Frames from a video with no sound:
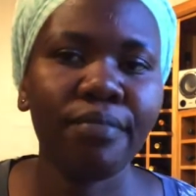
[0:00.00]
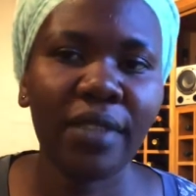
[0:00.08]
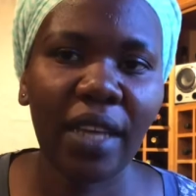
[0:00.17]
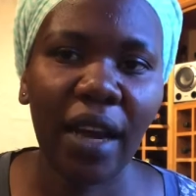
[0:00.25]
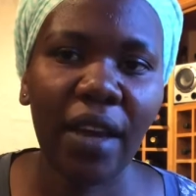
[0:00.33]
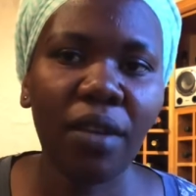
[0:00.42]

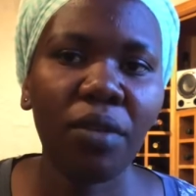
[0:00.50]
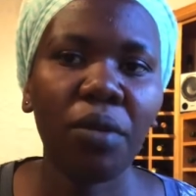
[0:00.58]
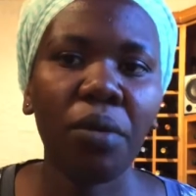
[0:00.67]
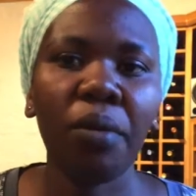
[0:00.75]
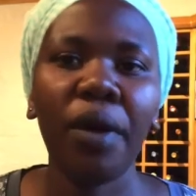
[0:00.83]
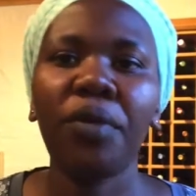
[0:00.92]
die
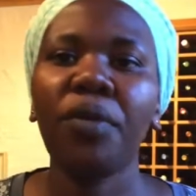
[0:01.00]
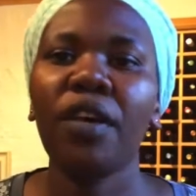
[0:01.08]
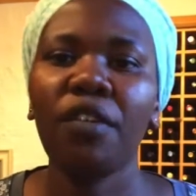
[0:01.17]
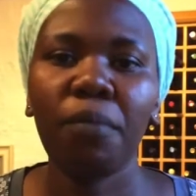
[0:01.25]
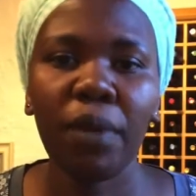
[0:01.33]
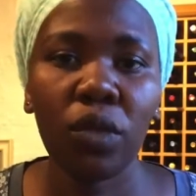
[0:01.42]
where you
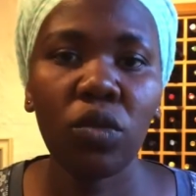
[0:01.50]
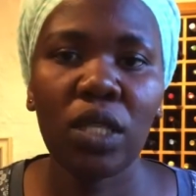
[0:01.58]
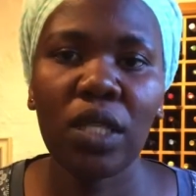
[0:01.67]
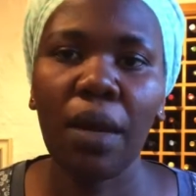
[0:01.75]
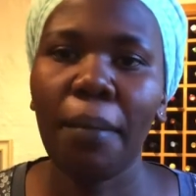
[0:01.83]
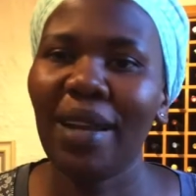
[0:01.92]
give birth to
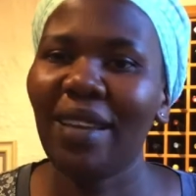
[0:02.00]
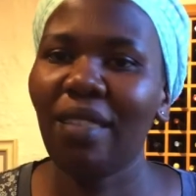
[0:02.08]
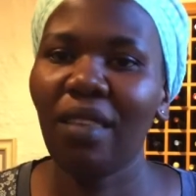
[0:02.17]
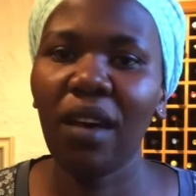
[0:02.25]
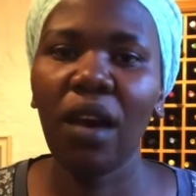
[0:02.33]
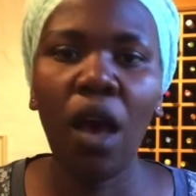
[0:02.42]
a son. But I
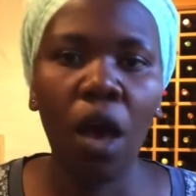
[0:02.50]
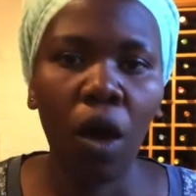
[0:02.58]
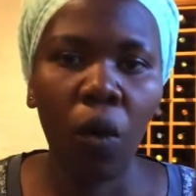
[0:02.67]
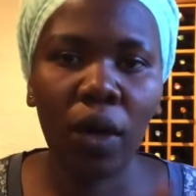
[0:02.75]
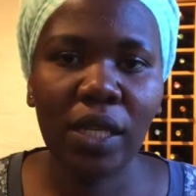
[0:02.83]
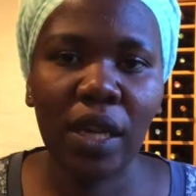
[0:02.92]
think
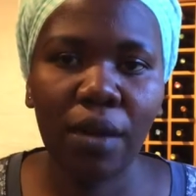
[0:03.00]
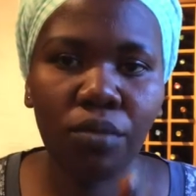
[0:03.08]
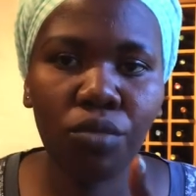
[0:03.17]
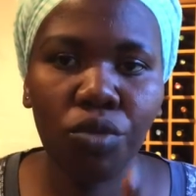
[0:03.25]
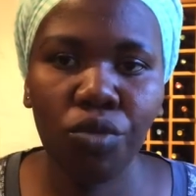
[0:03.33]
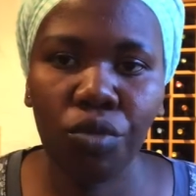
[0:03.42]
what
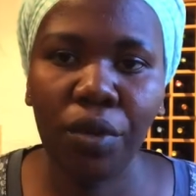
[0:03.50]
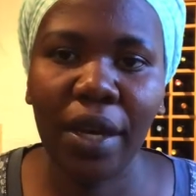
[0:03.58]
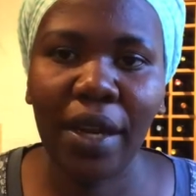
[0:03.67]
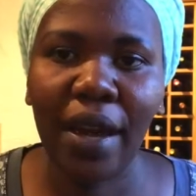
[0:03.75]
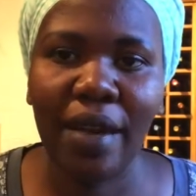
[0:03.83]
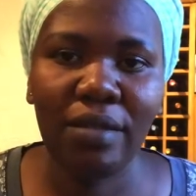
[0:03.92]
I'm
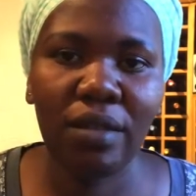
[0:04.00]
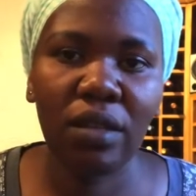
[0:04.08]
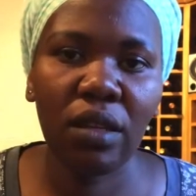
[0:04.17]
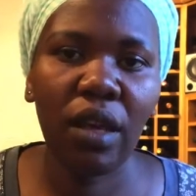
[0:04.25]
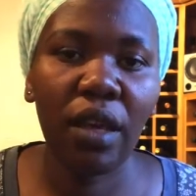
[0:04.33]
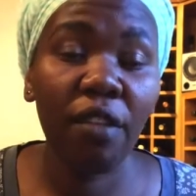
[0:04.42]
doing right
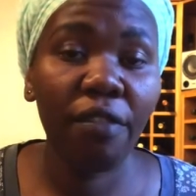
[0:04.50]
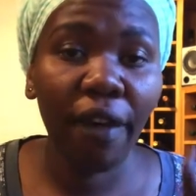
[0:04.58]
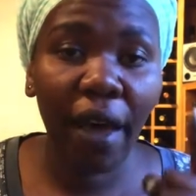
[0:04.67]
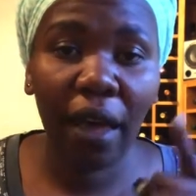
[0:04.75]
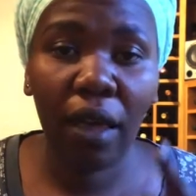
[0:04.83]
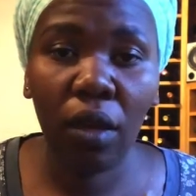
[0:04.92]
here, if
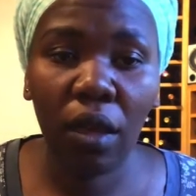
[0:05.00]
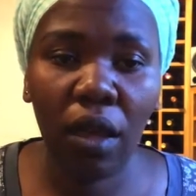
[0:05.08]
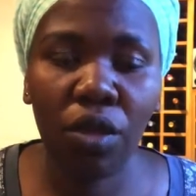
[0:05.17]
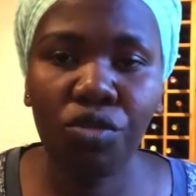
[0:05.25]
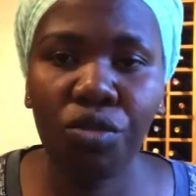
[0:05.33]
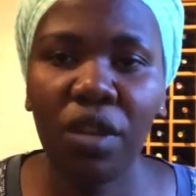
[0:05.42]
I
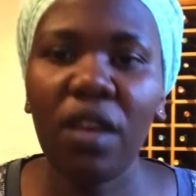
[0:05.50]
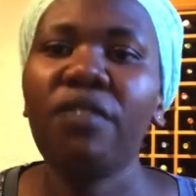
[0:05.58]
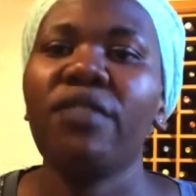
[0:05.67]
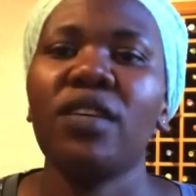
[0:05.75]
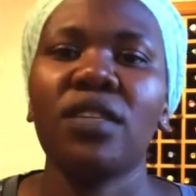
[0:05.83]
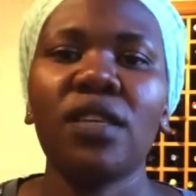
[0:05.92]
get to
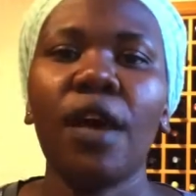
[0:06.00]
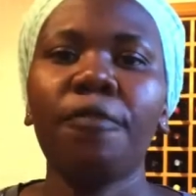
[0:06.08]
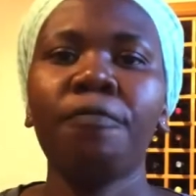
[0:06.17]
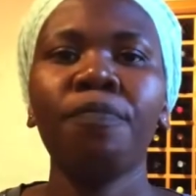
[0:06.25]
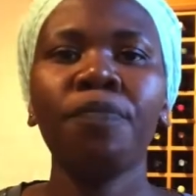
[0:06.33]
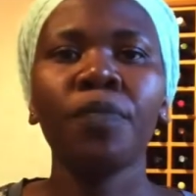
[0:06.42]
have a
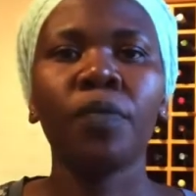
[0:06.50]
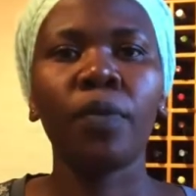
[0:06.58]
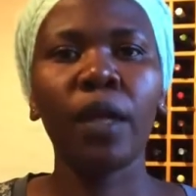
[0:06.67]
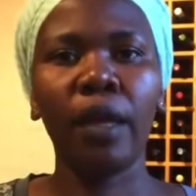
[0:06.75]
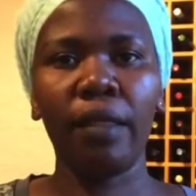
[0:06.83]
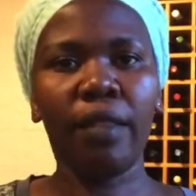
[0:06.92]
son
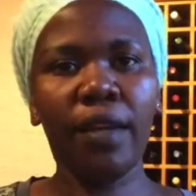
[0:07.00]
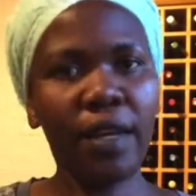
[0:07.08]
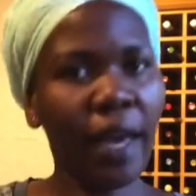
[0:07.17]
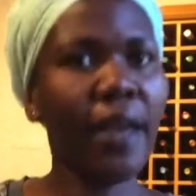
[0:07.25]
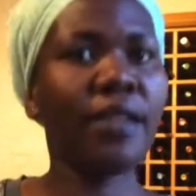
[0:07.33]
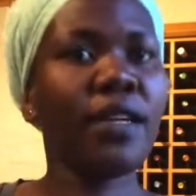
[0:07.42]
and
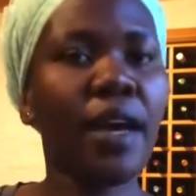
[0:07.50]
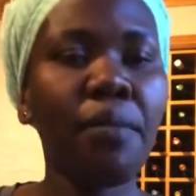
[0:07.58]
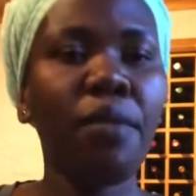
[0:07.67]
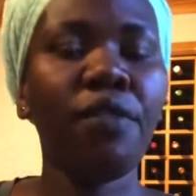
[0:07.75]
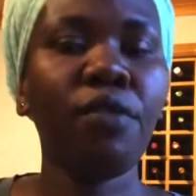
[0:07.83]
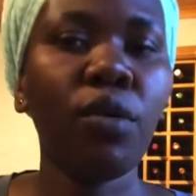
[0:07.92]
then I die
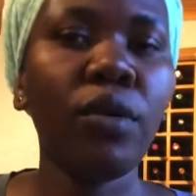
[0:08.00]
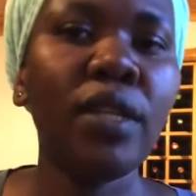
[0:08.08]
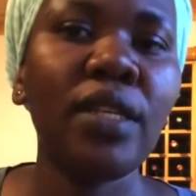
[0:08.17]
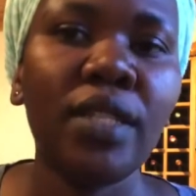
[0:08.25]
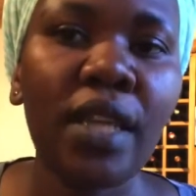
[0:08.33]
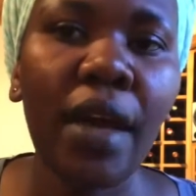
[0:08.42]
before
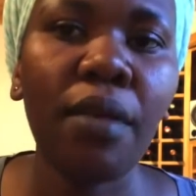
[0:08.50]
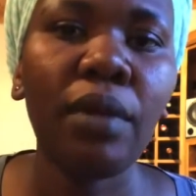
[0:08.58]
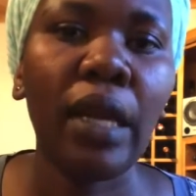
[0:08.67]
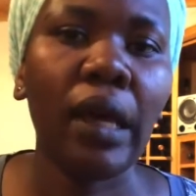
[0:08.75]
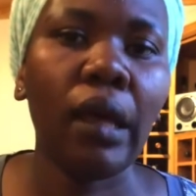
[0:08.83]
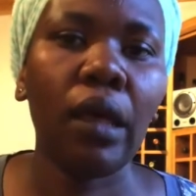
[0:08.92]
the
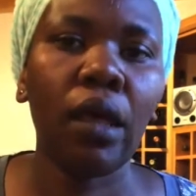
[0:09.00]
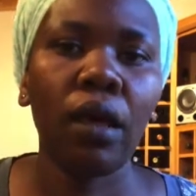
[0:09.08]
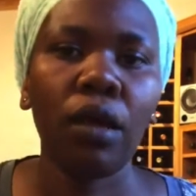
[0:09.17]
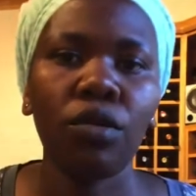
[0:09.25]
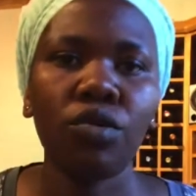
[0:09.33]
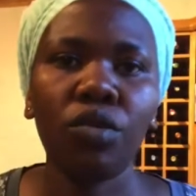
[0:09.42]
time, like
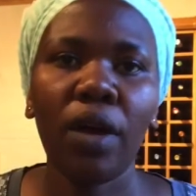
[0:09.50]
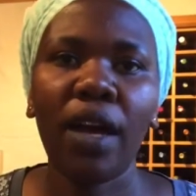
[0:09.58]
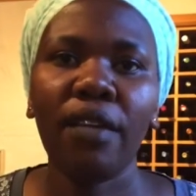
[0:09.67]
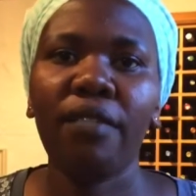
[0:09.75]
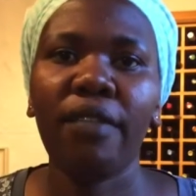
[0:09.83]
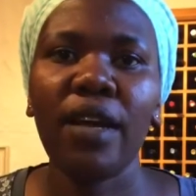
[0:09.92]
to
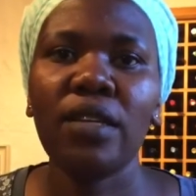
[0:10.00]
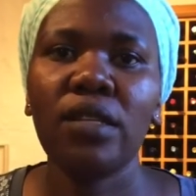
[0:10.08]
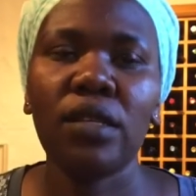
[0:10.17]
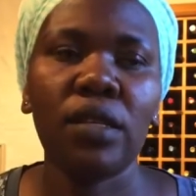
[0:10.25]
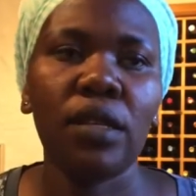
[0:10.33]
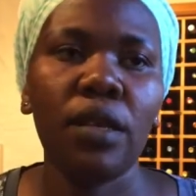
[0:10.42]
advise
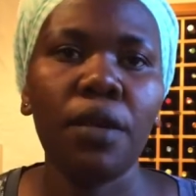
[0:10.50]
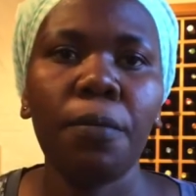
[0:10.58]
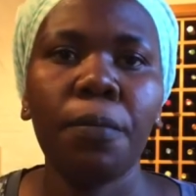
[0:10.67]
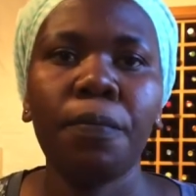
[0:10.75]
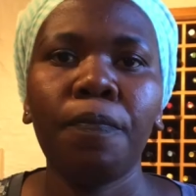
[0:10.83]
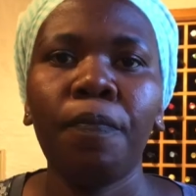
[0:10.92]

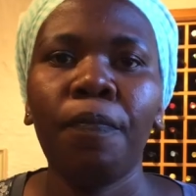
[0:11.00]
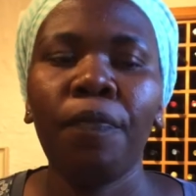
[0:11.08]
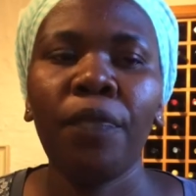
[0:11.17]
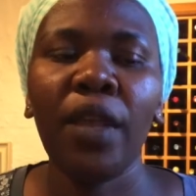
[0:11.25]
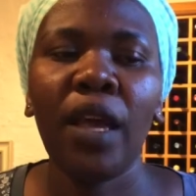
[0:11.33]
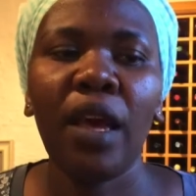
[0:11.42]
him,
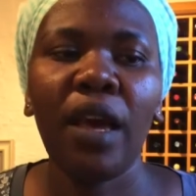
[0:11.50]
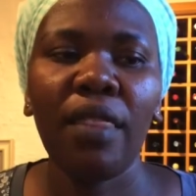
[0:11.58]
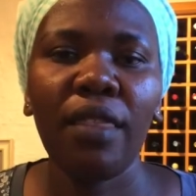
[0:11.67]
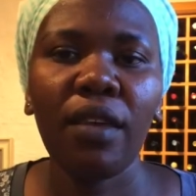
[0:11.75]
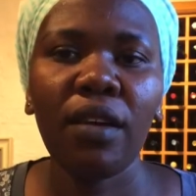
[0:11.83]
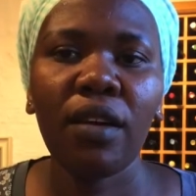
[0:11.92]
I
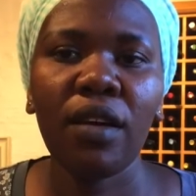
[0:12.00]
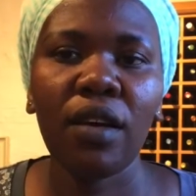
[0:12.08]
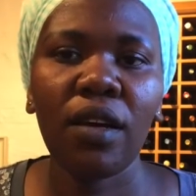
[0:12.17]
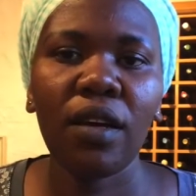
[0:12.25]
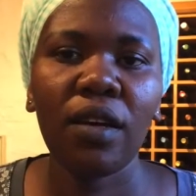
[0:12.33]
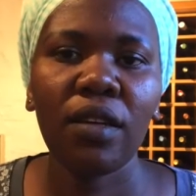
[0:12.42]
think
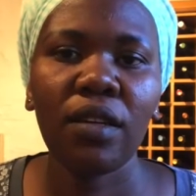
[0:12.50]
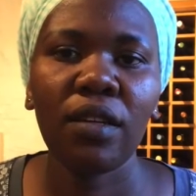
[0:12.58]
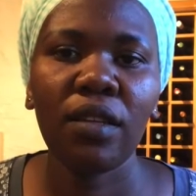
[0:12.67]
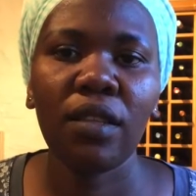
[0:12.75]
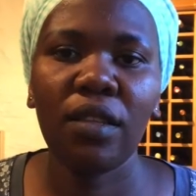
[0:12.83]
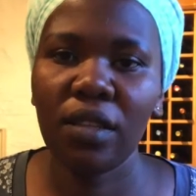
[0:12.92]

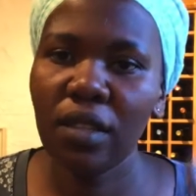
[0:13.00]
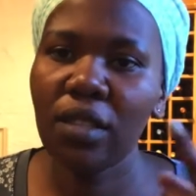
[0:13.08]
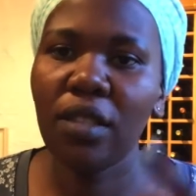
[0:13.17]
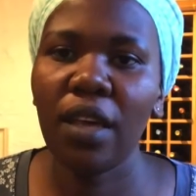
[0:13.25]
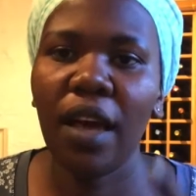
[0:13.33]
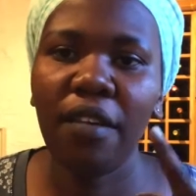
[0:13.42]
this
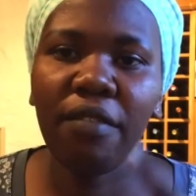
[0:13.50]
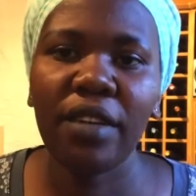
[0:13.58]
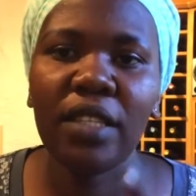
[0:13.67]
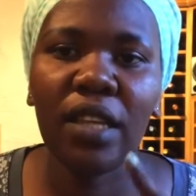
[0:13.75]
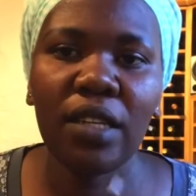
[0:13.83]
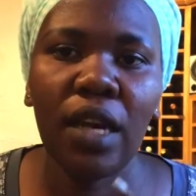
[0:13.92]
is the
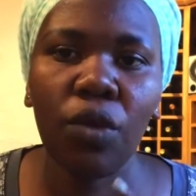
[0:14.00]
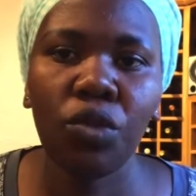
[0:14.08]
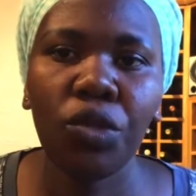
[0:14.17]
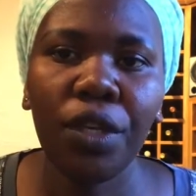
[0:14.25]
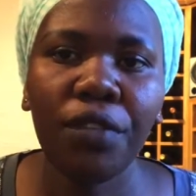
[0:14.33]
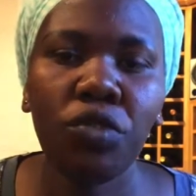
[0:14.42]
advice that I
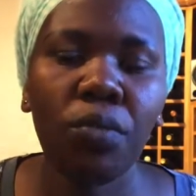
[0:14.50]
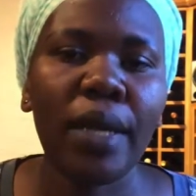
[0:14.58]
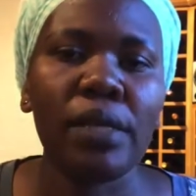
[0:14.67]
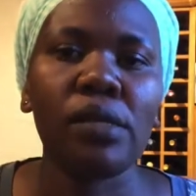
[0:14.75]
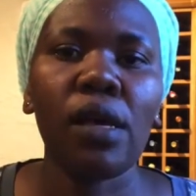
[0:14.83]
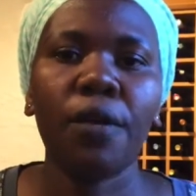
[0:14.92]
would give to
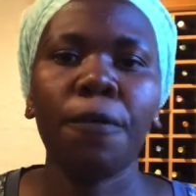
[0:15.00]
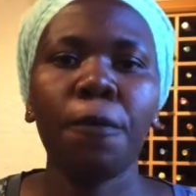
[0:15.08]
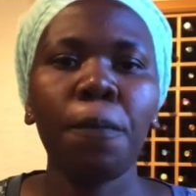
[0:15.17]
my son.